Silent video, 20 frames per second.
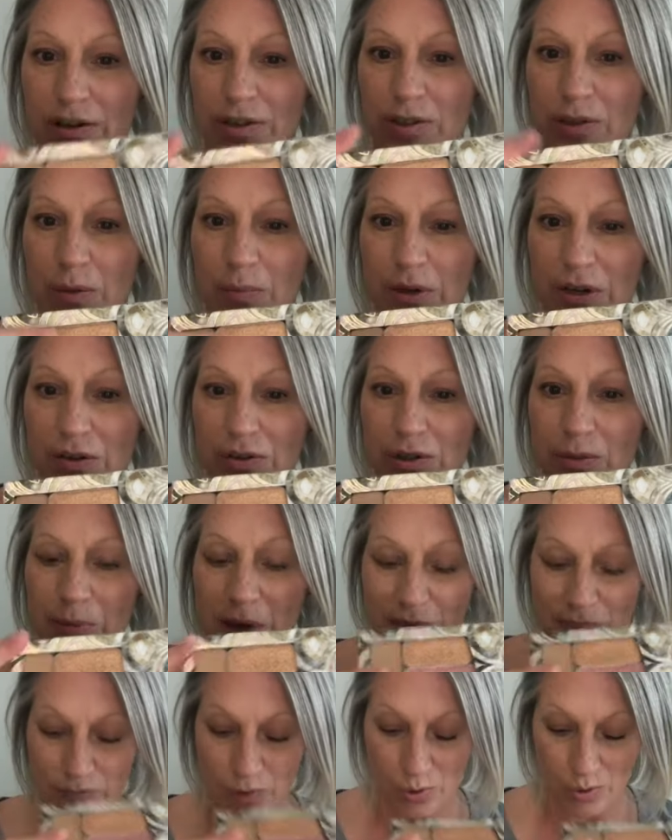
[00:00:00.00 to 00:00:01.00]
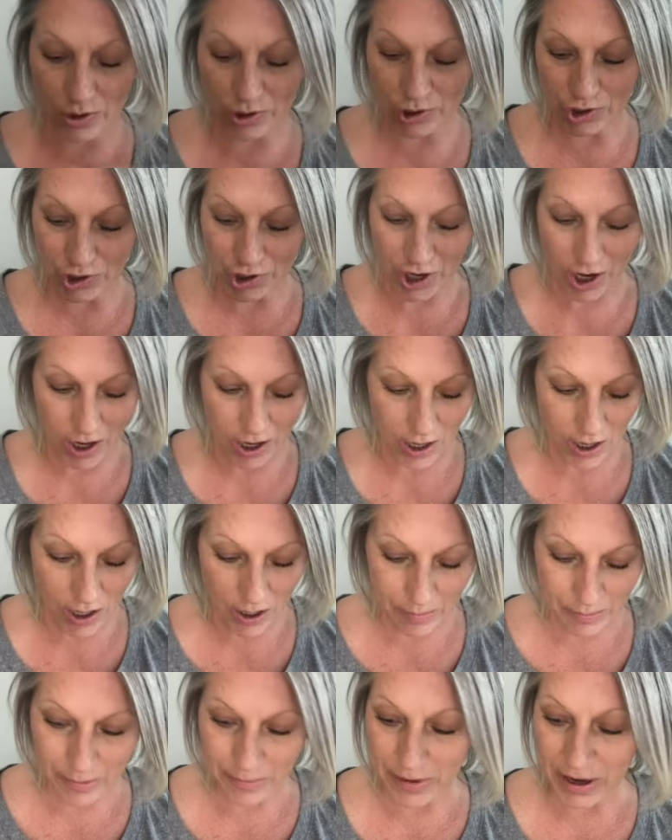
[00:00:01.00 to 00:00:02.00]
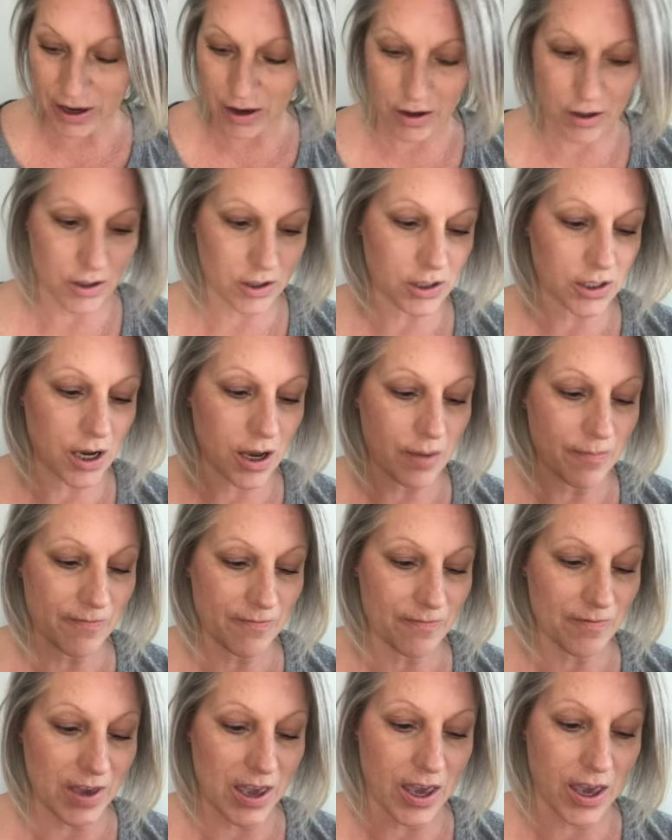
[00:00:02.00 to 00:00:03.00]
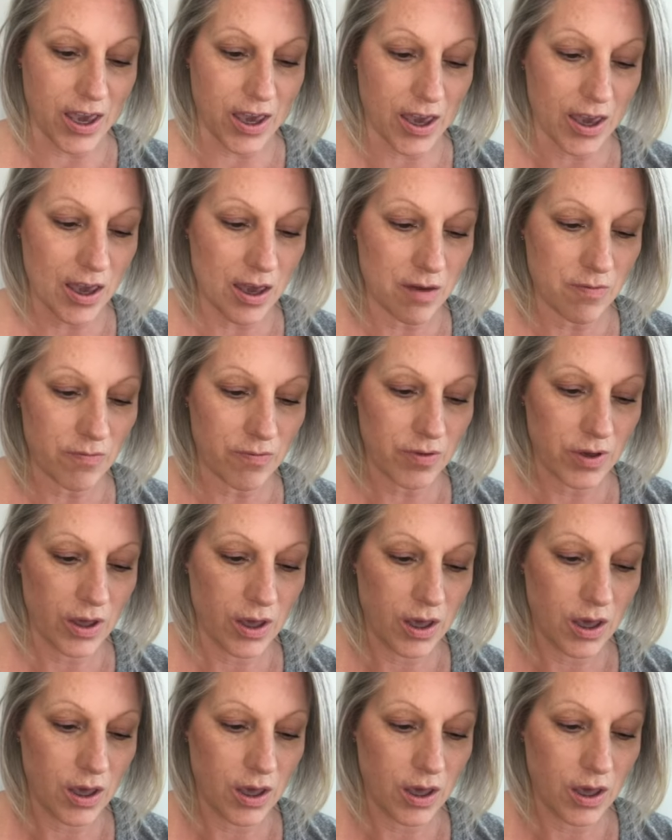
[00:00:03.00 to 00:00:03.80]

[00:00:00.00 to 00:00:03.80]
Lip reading: So I'm gonna use my Photoshop, my all-time fave.